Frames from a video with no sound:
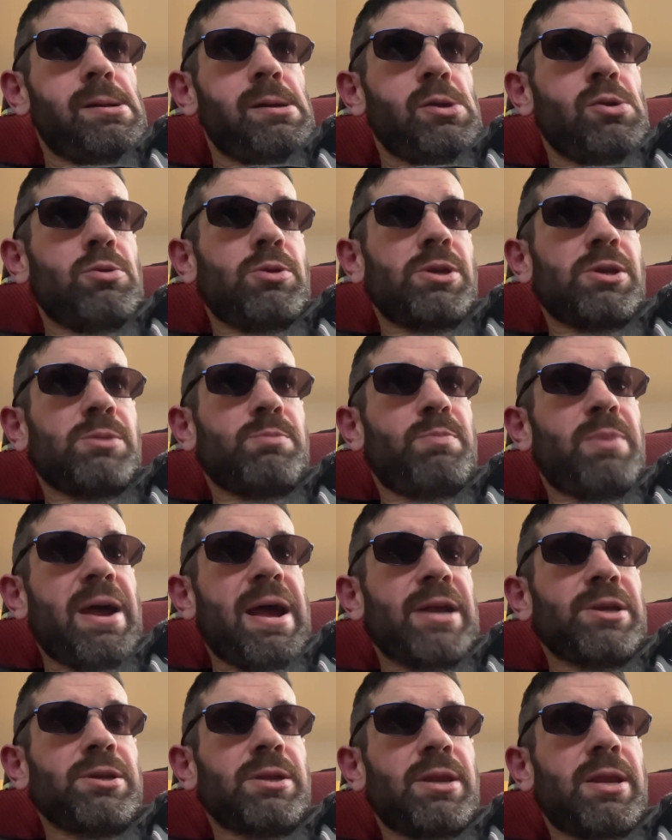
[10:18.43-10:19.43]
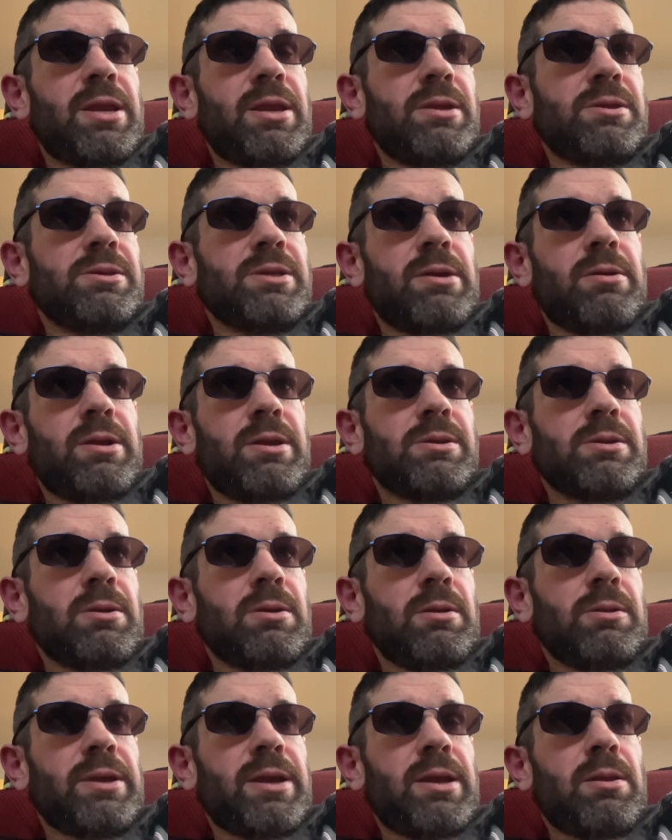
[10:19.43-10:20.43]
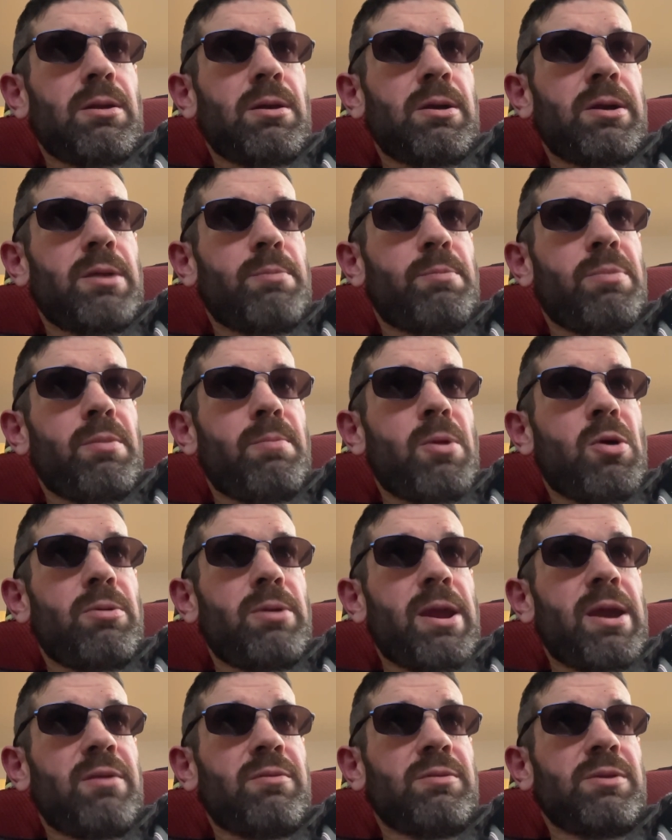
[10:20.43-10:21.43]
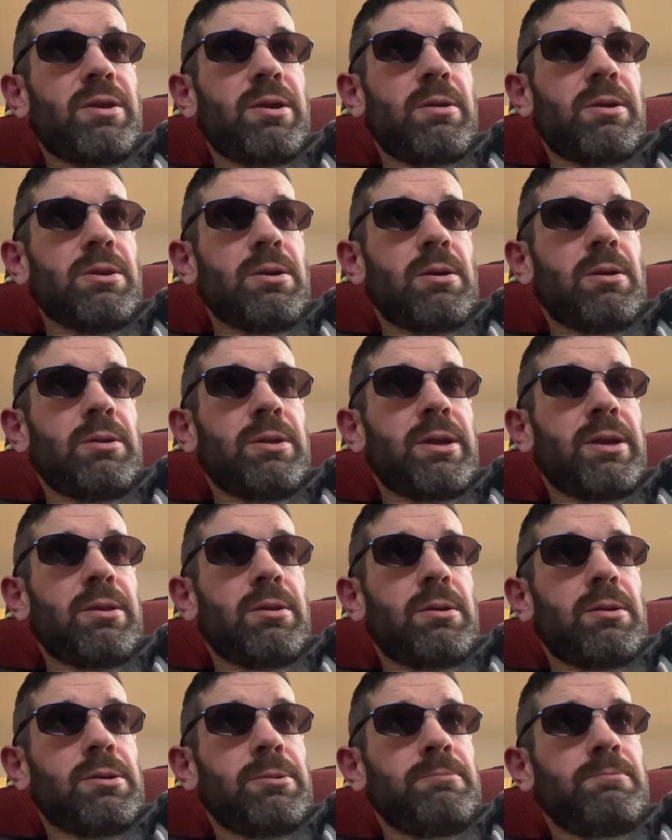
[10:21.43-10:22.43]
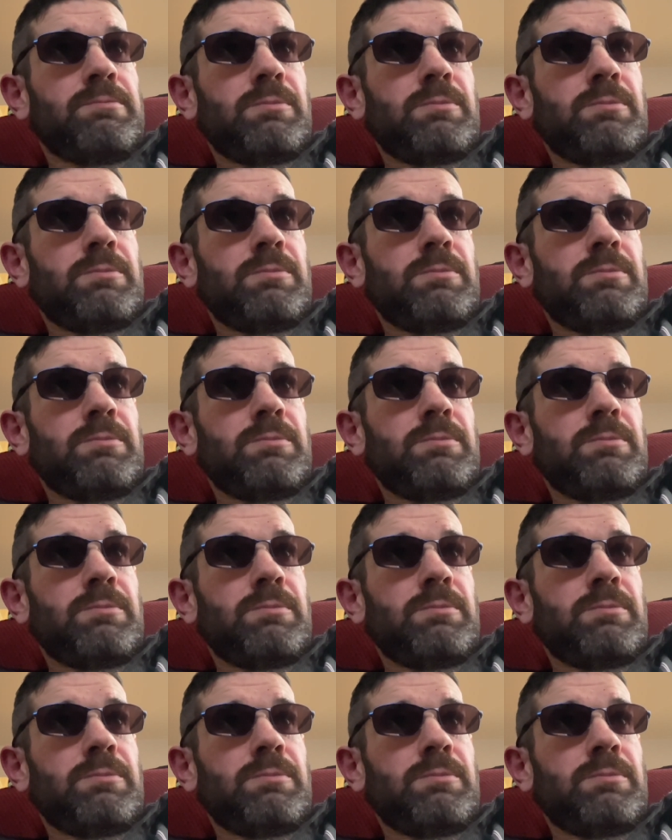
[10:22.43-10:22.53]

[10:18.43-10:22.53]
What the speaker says: who just bash Canadian cigarettes all day long and promote native cigarettes all day long.